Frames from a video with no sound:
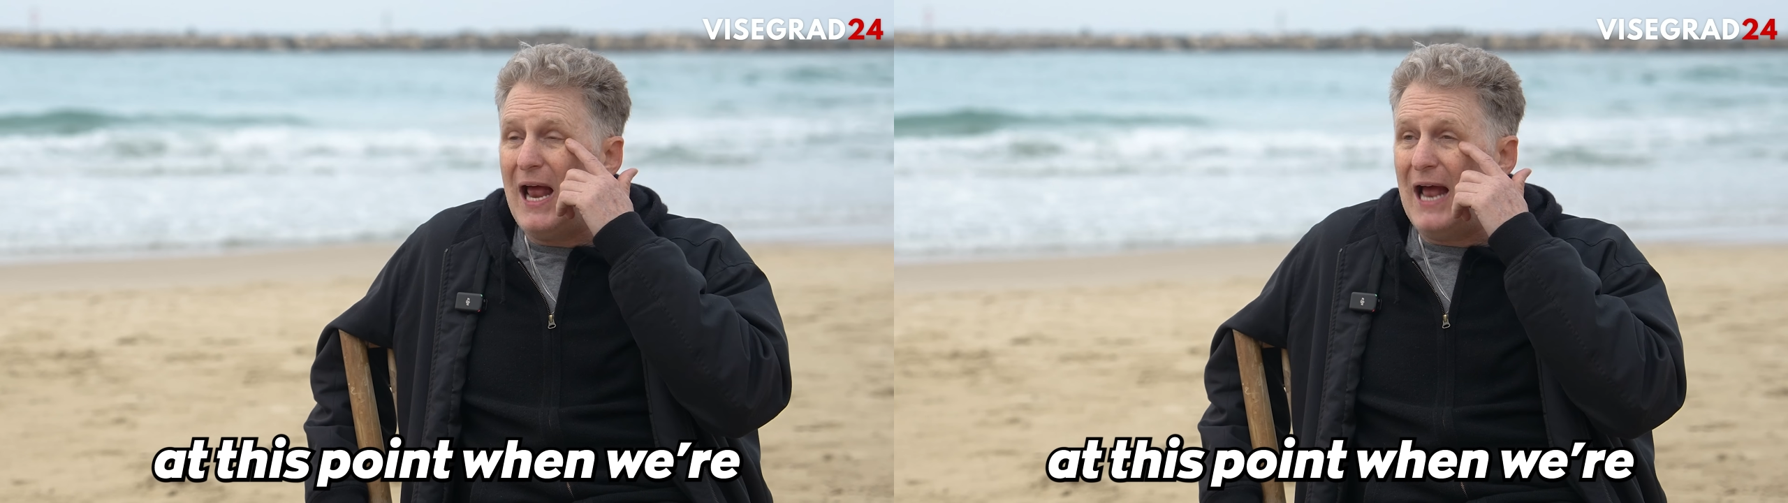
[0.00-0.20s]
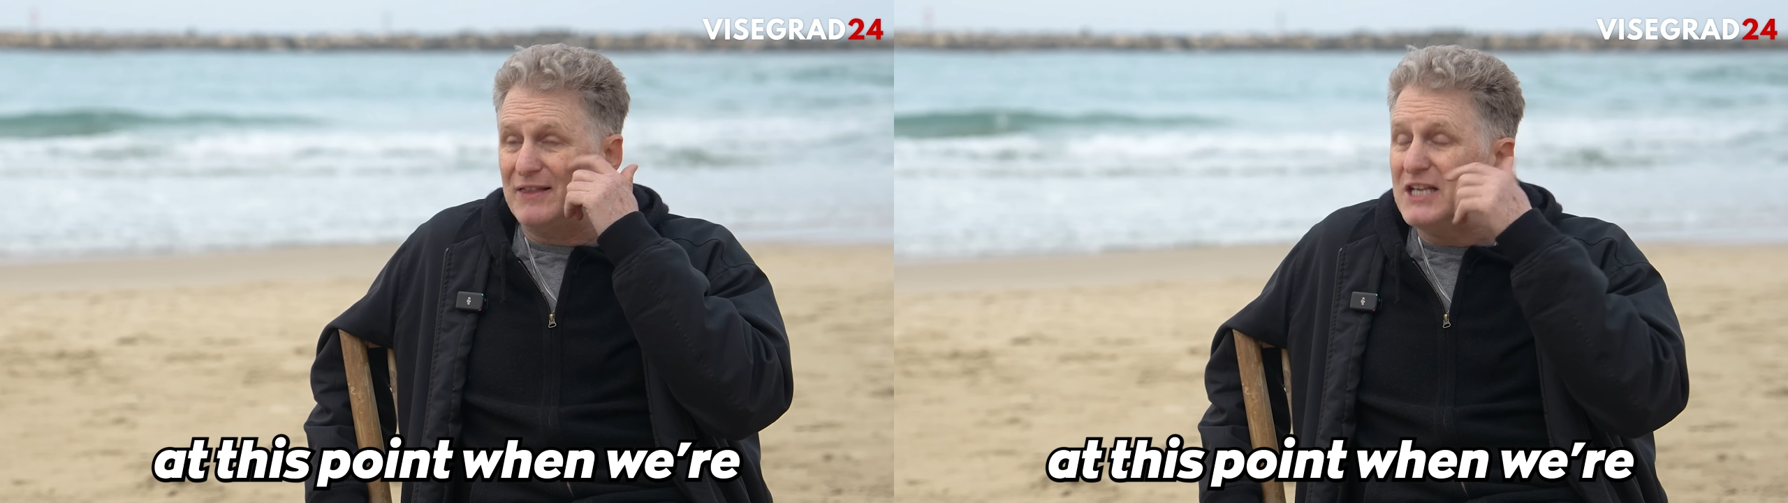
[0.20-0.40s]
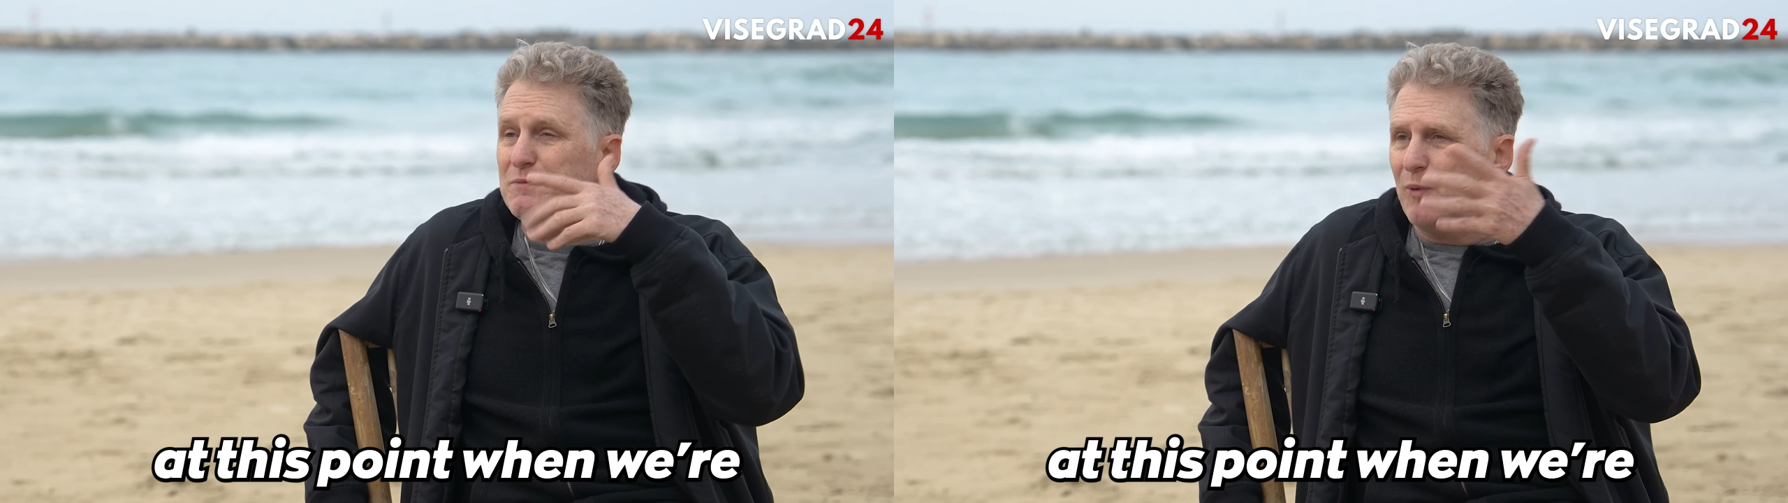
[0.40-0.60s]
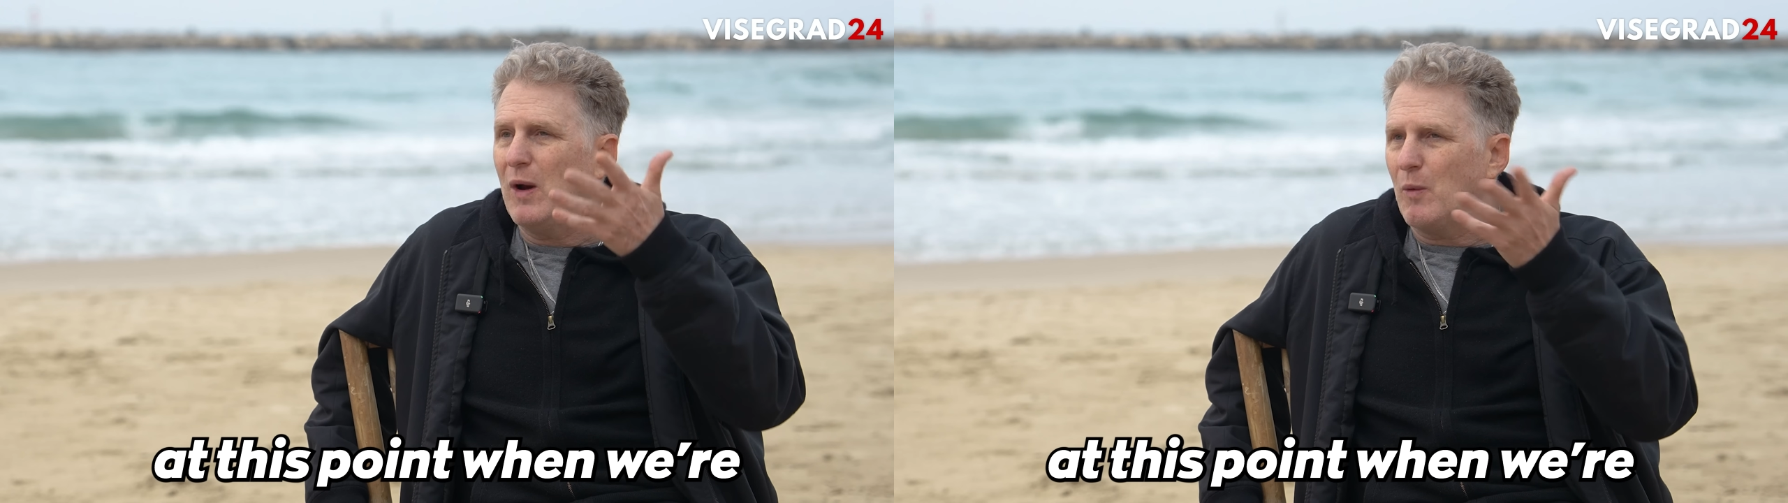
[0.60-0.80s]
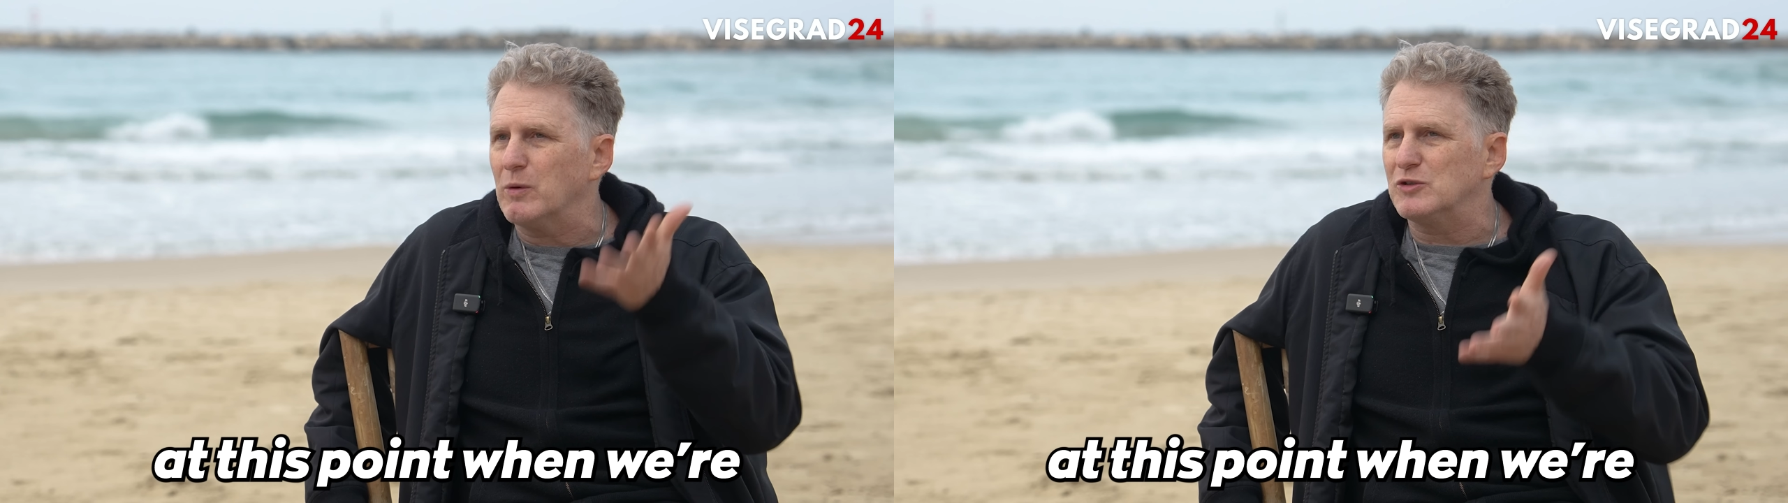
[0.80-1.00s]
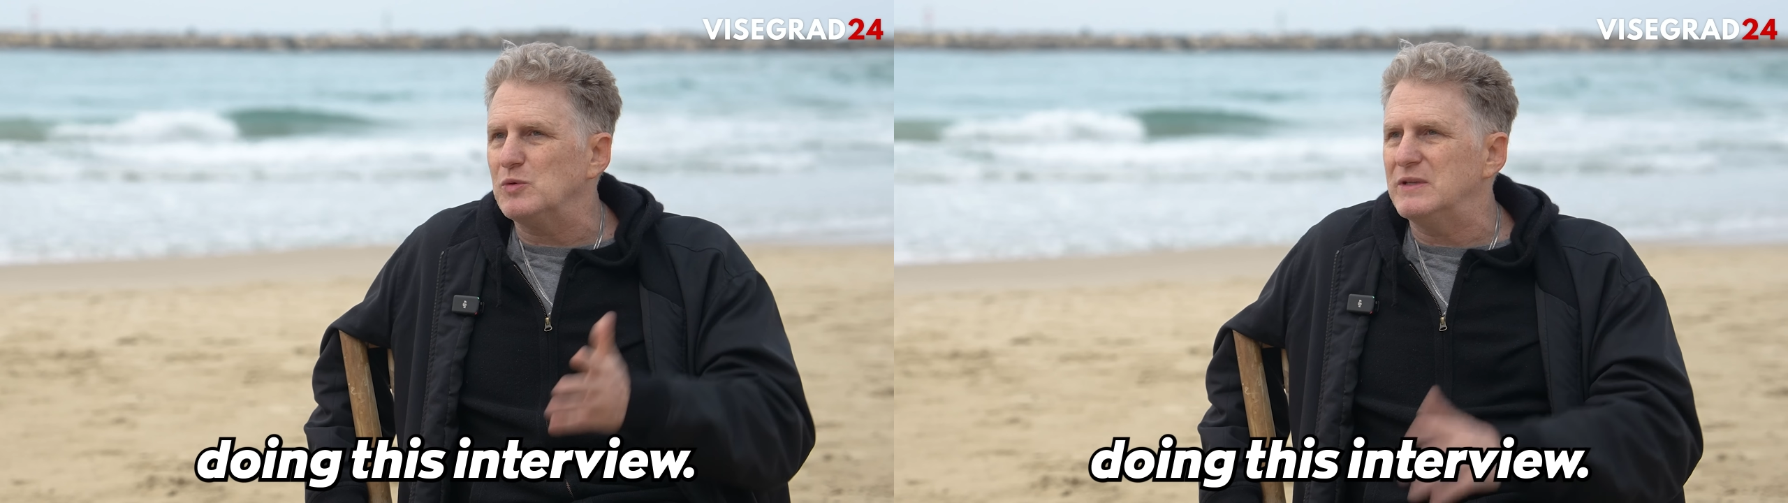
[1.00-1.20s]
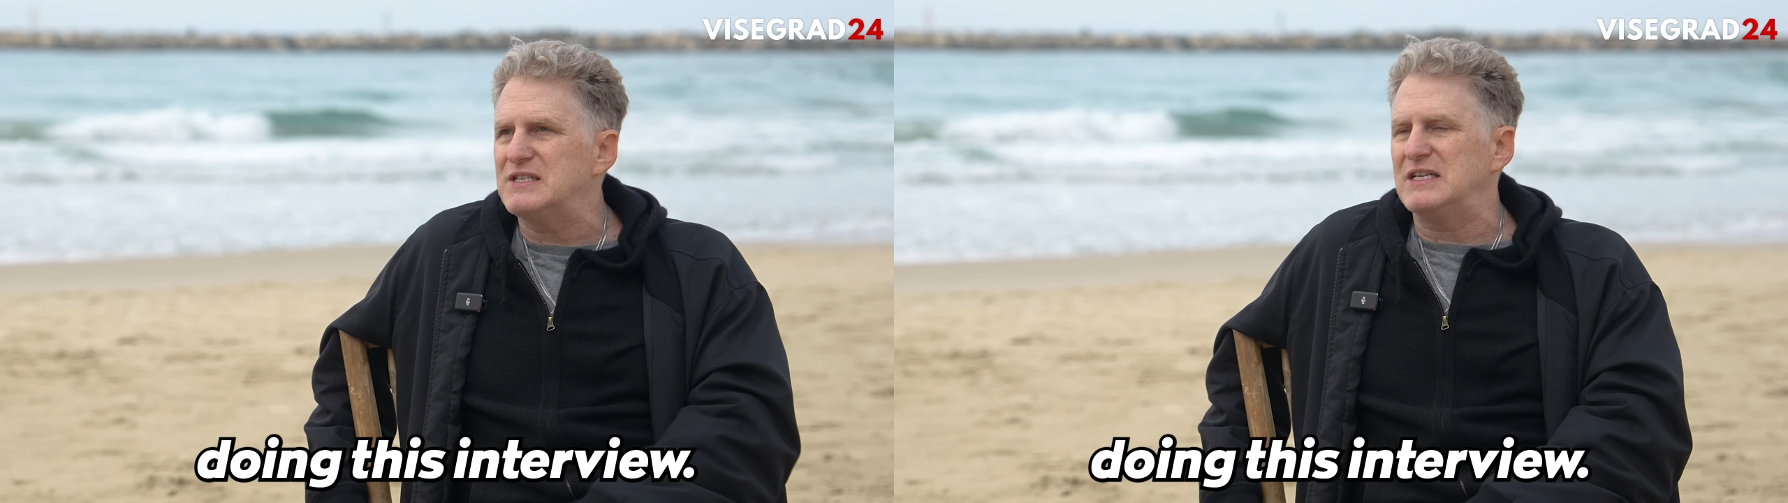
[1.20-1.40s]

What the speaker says: At this point when we're doing this